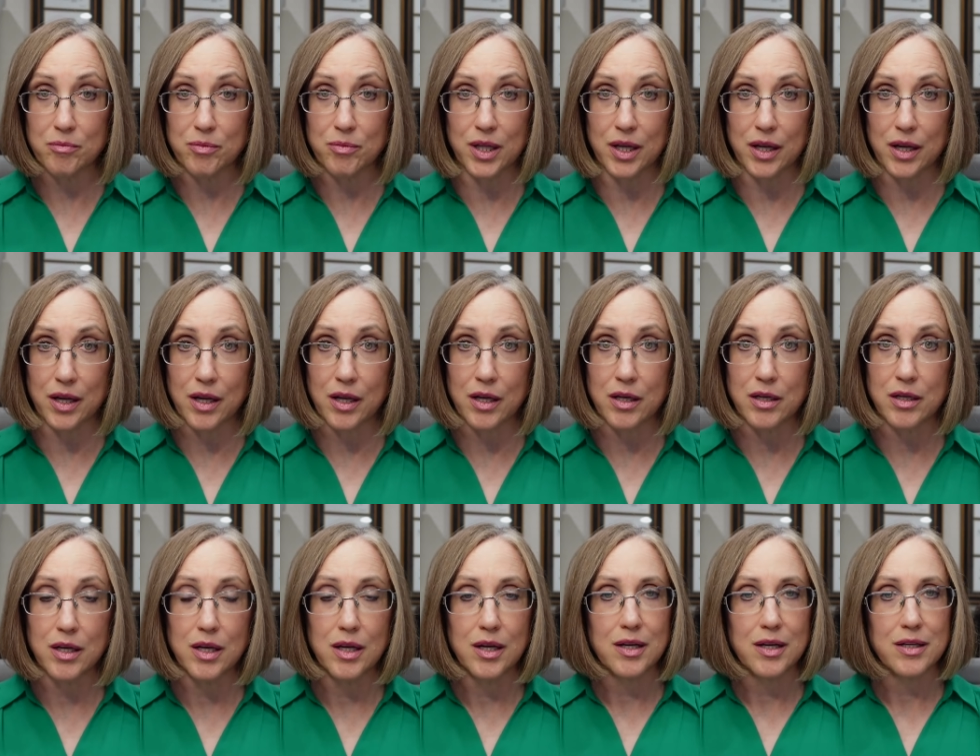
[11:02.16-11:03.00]

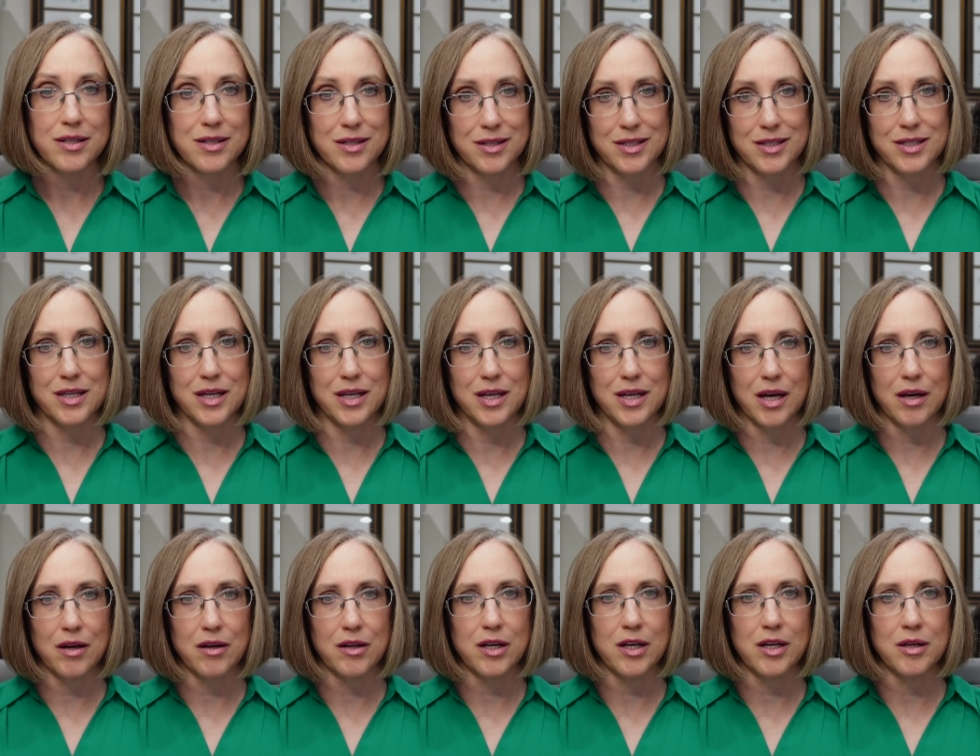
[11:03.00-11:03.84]
plan to
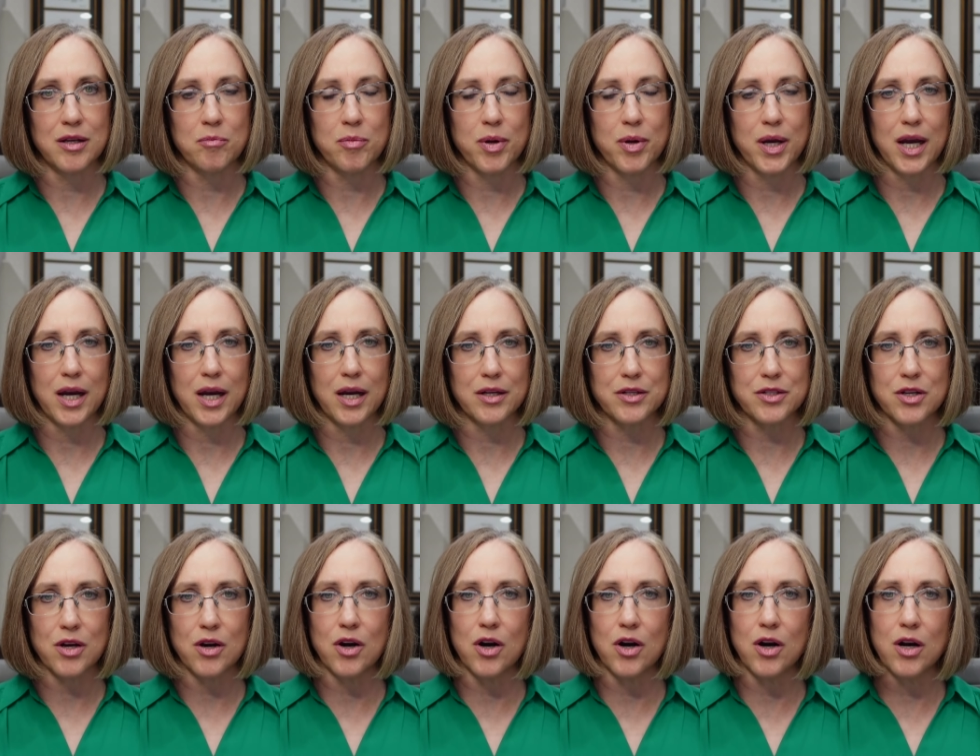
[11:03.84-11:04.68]
see how it
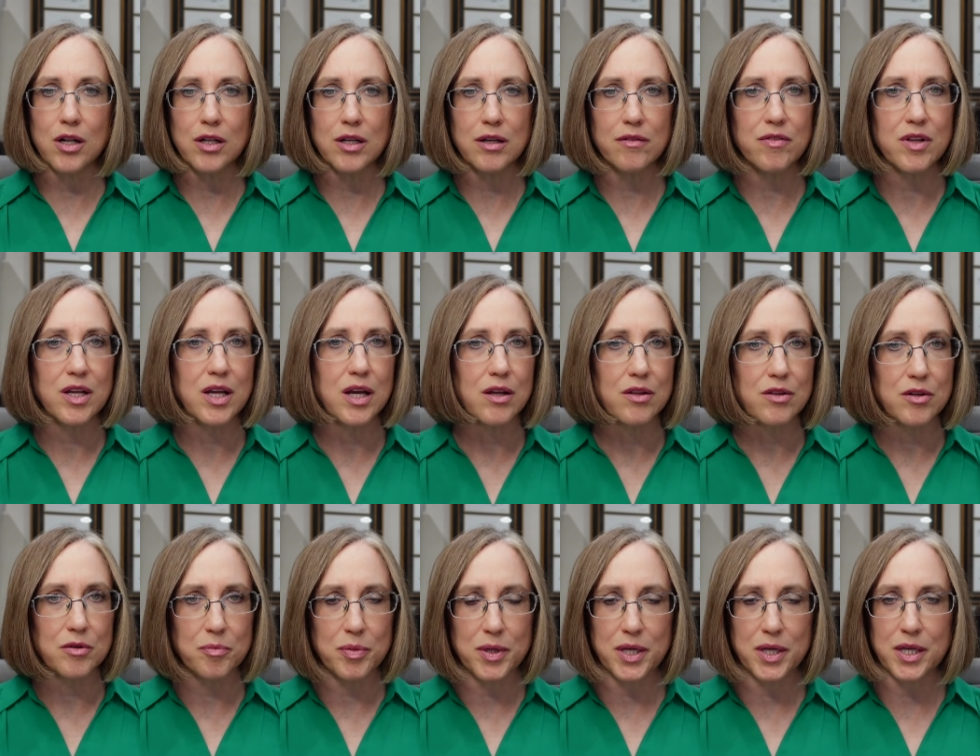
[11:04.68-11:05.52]
impacts all of the
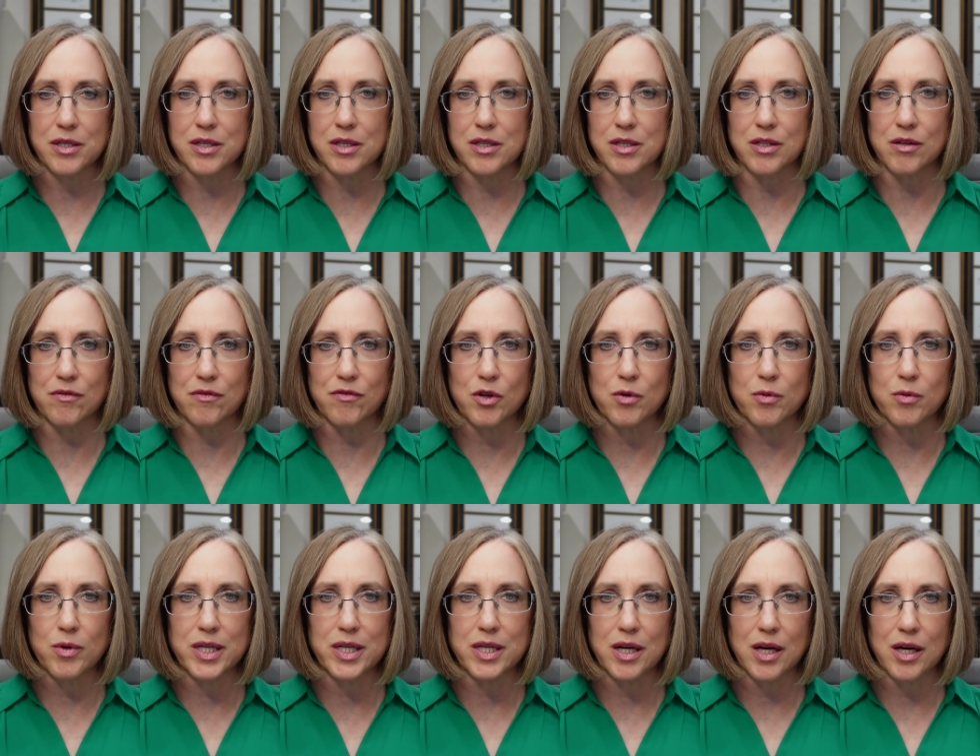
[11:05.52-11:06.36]
other pieces of
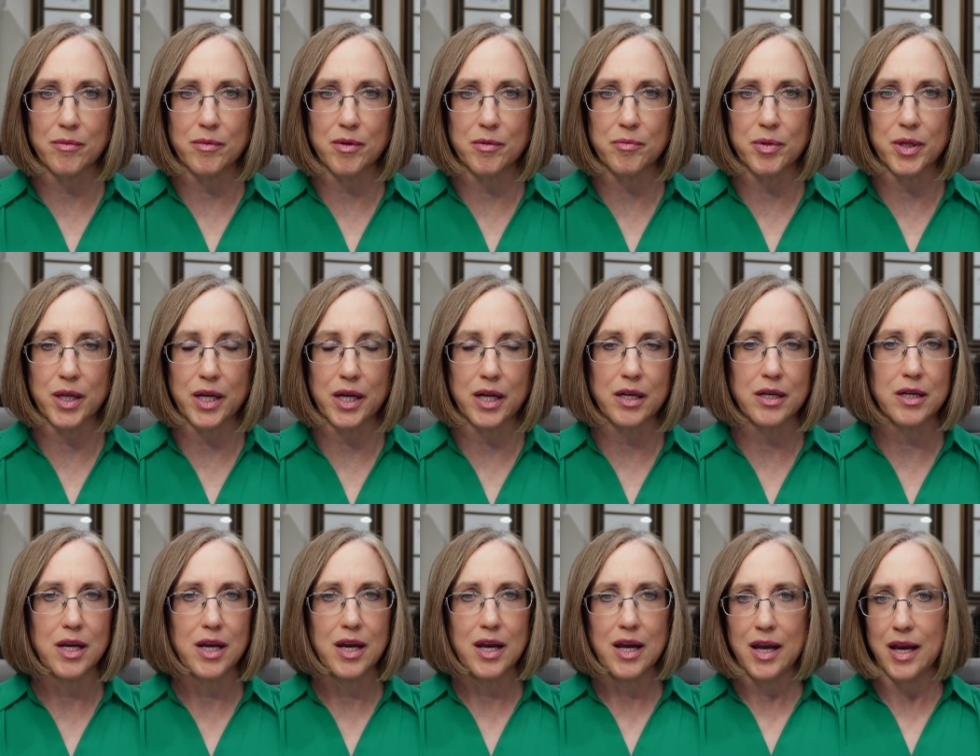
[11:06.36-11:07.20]
your retirement
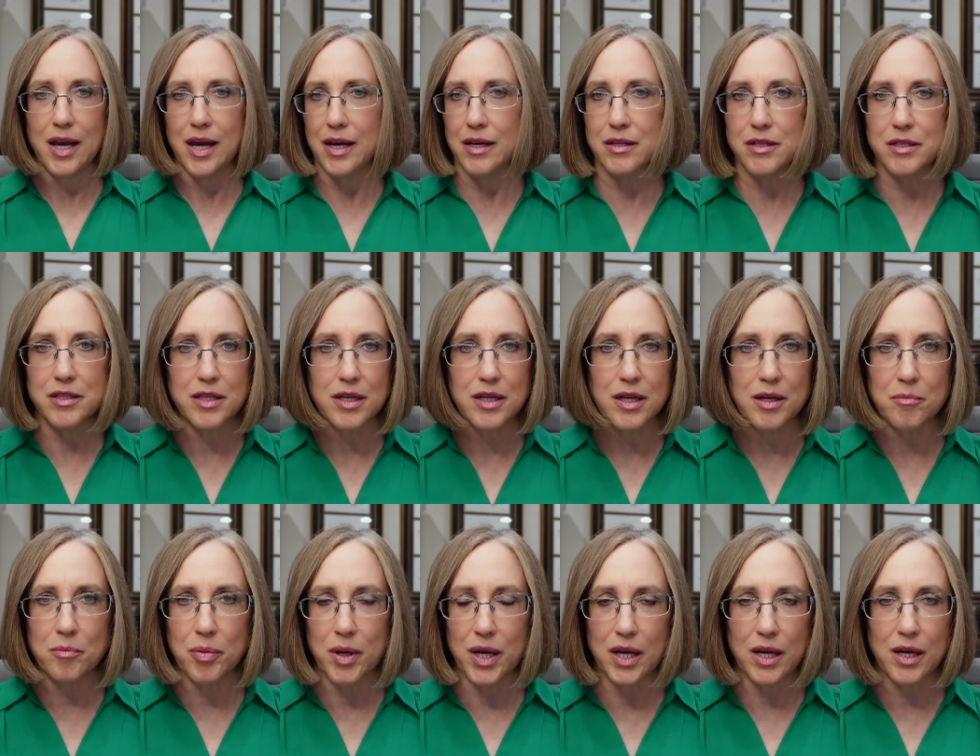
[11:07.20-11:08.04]
plan. How does
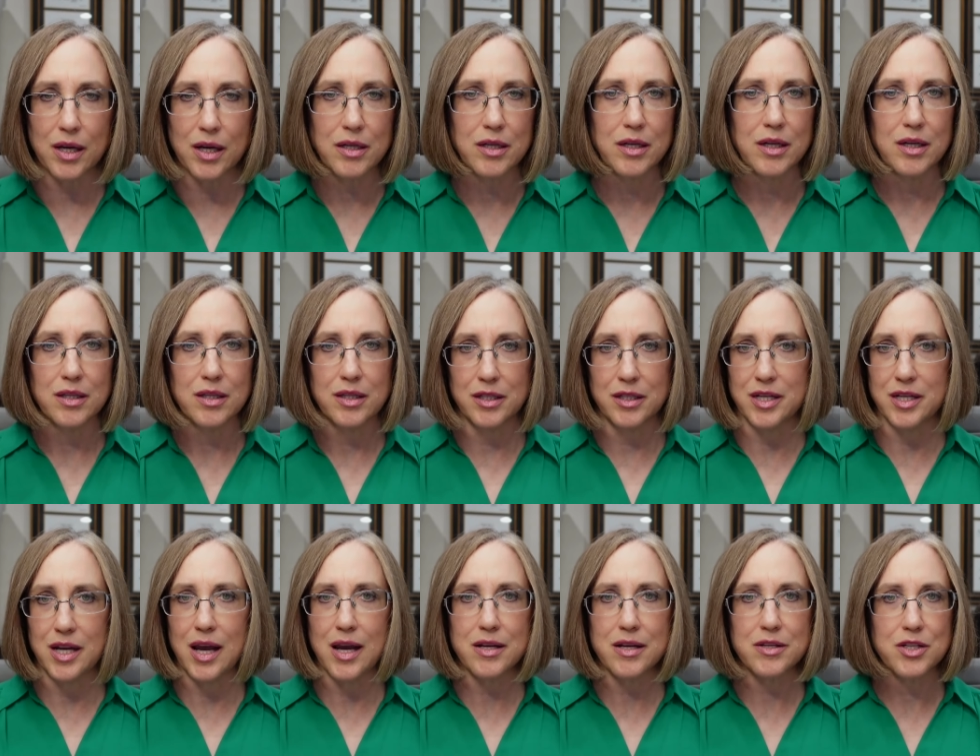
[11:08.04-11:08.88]
it impact
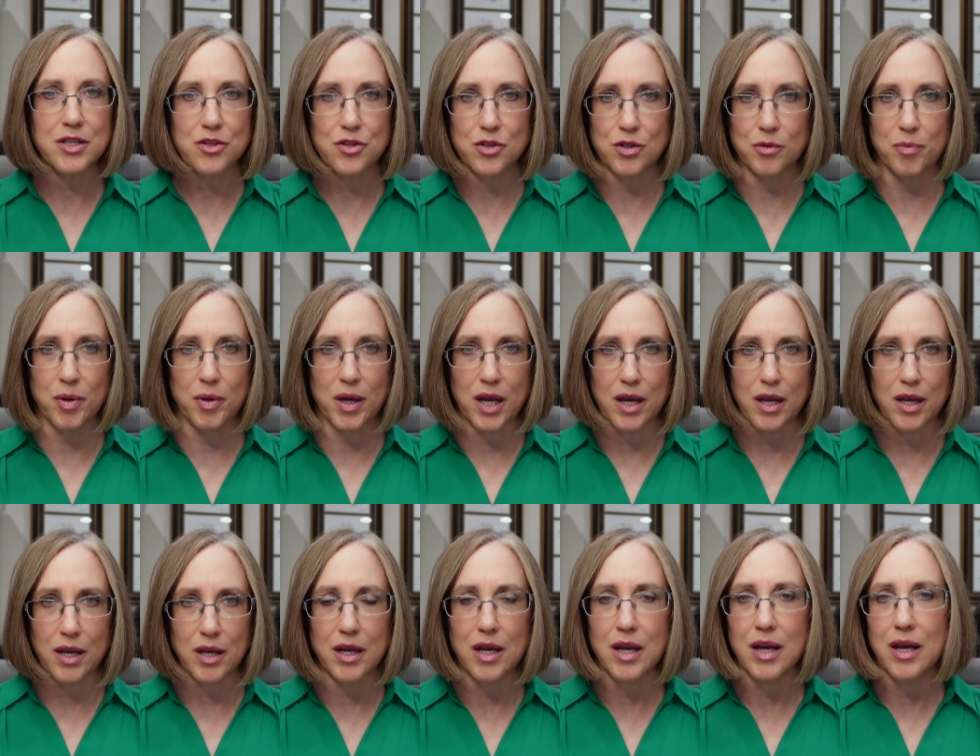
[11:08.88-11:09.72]
the taxes you
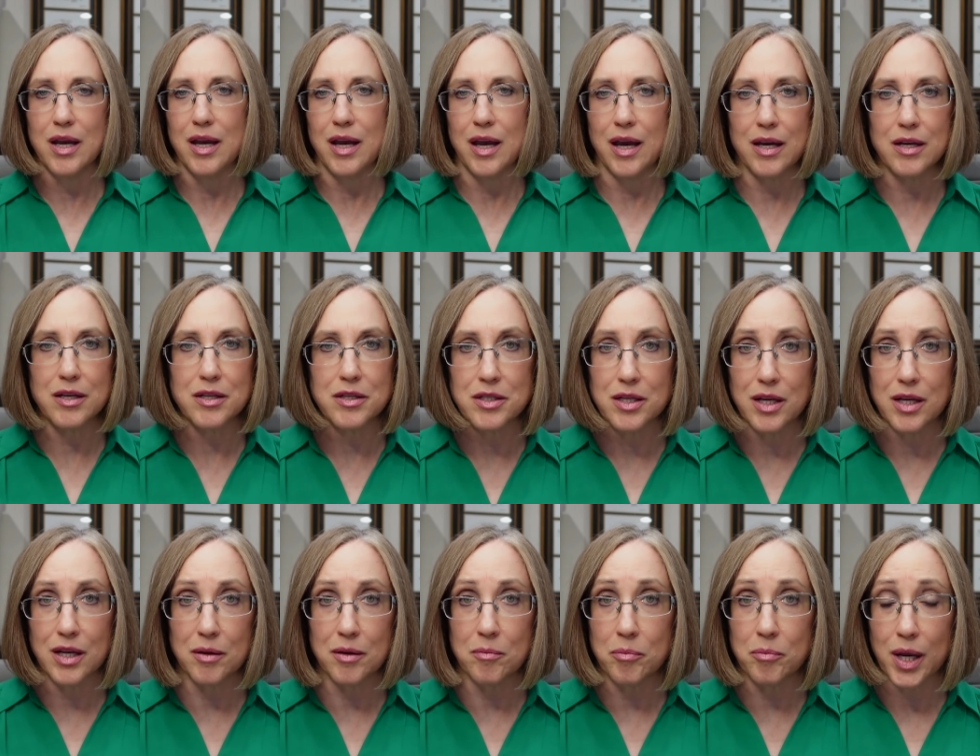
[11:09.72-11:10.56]
pay? How
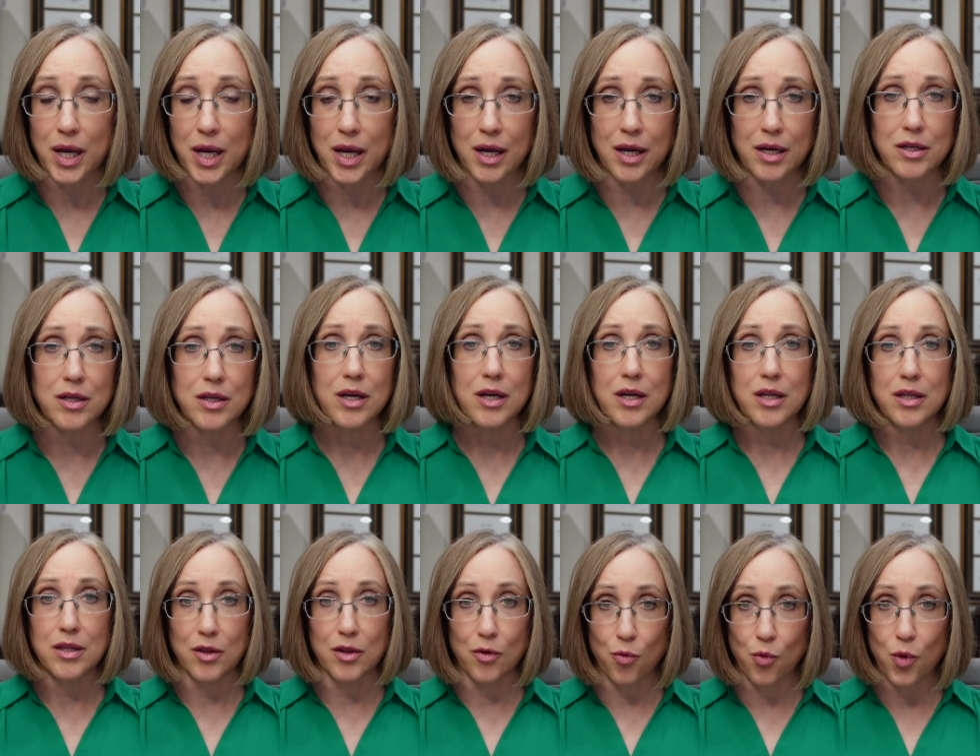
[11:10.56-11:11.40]
does it impact
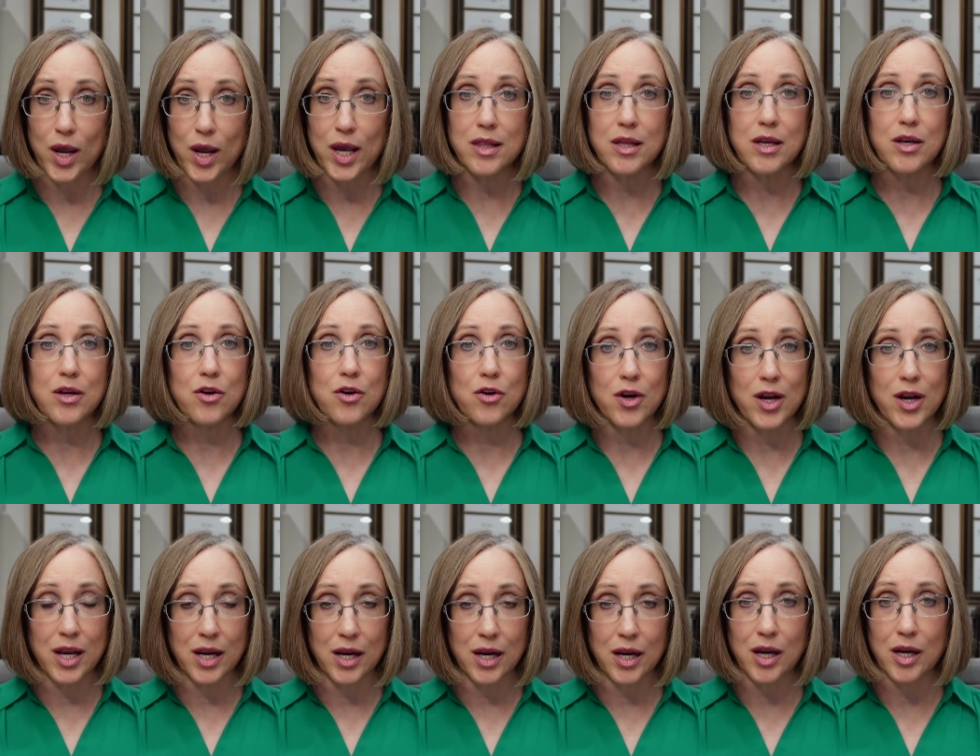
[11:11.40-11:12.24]
the way that
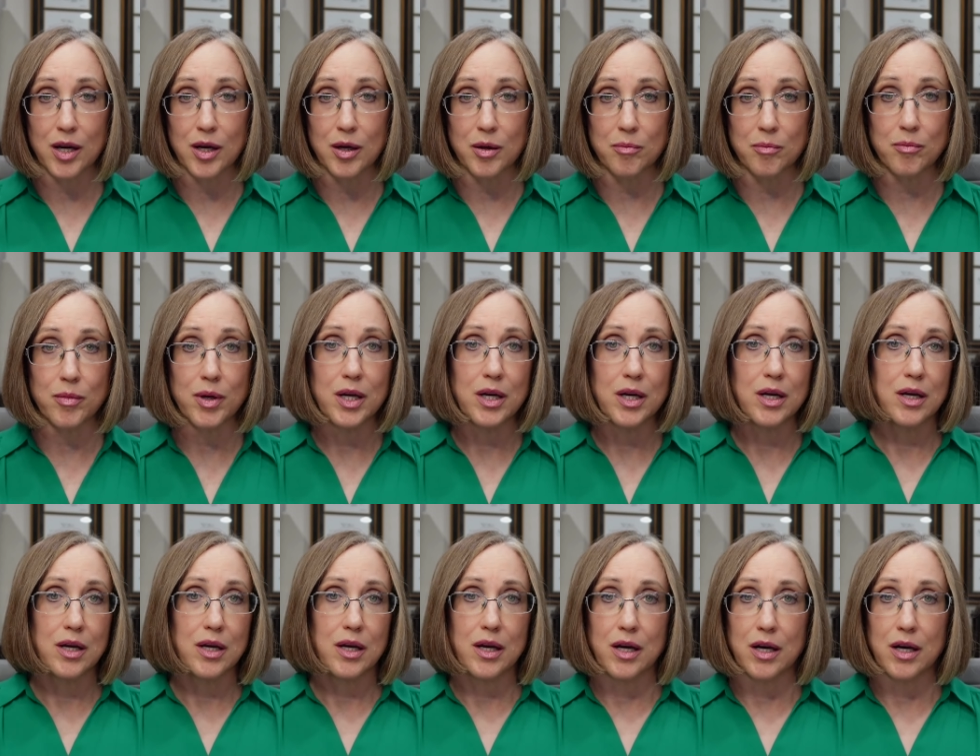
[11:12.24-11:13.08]
your income
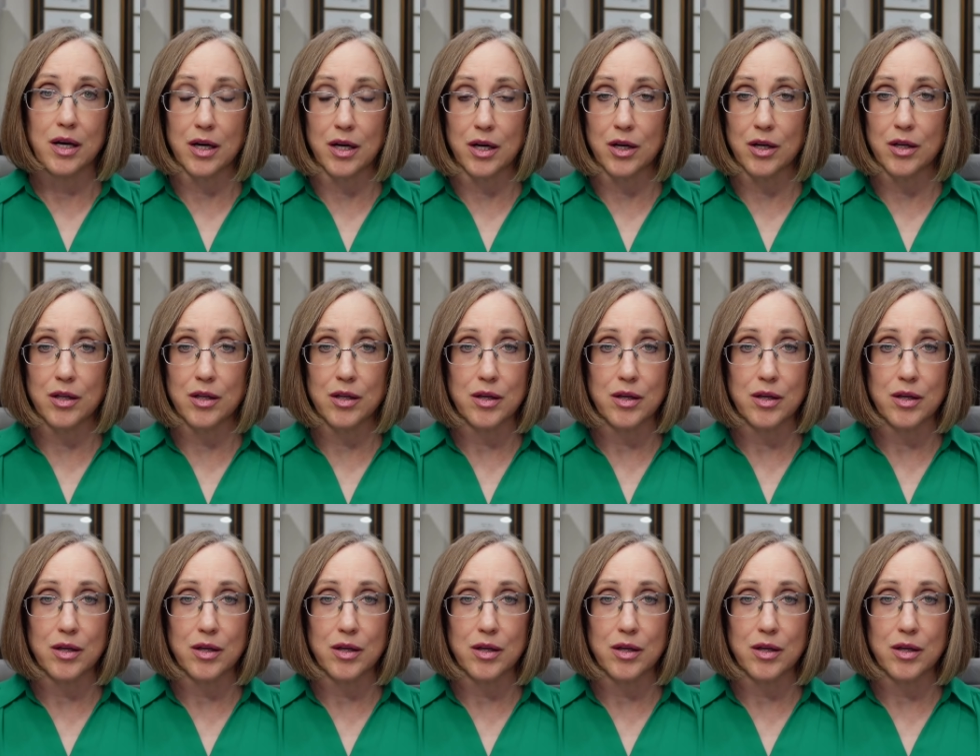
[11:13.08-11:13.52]
uh,